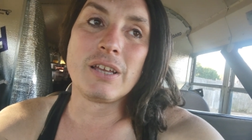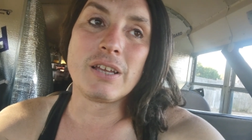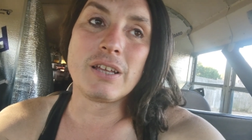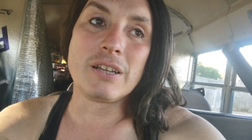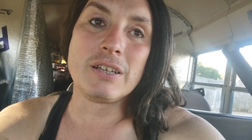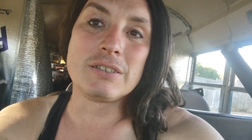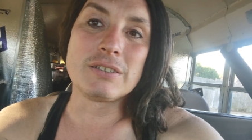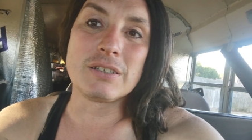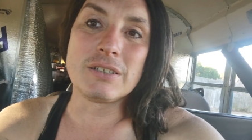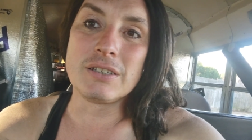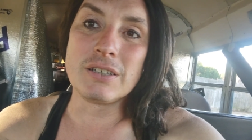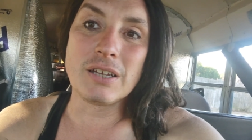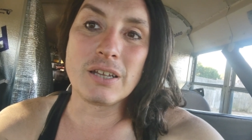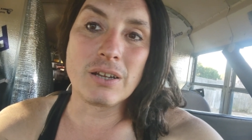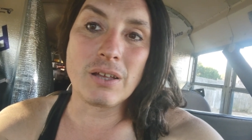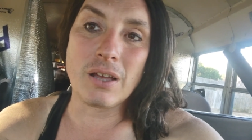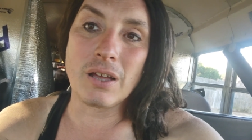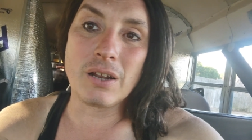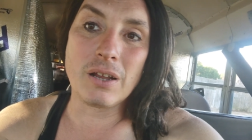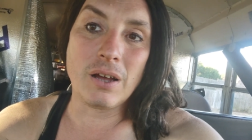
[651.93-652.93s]
And he said,
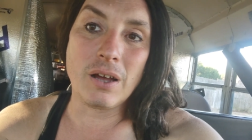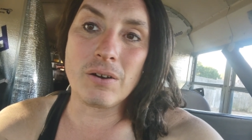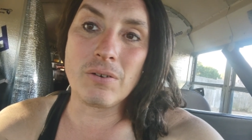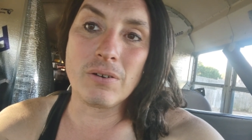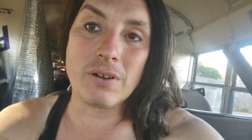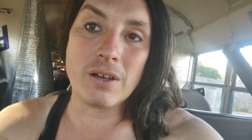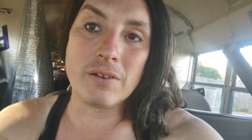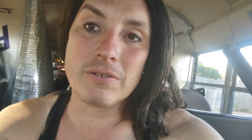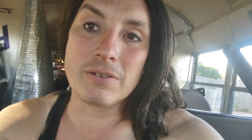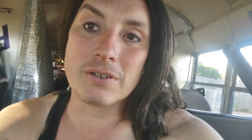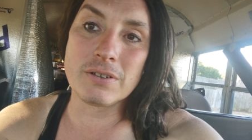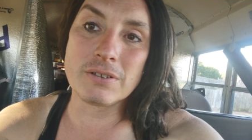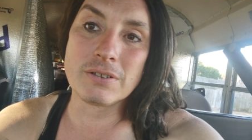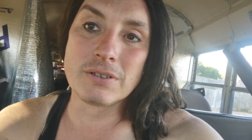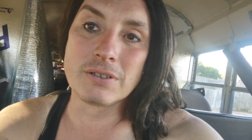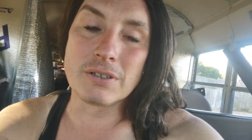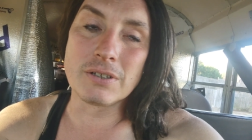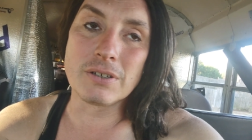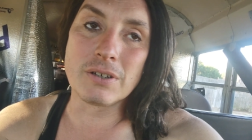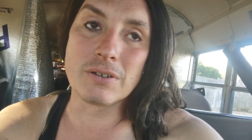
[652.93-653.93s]
"Yeah, no, I don't have it.
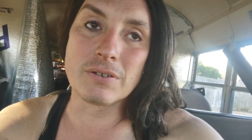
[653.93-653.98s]
You